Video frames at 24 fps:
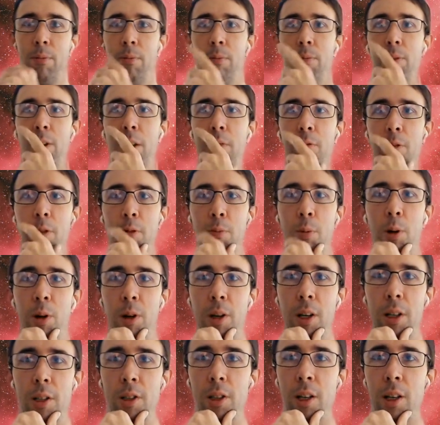flavor of
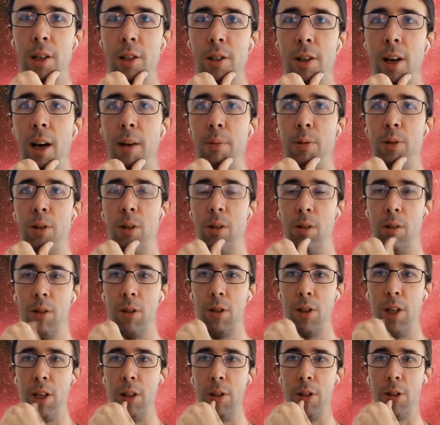Polkadot.js apps and
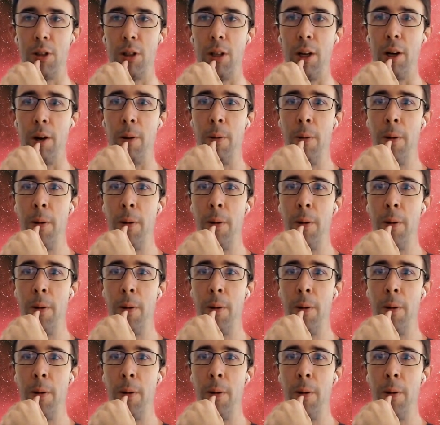changes there.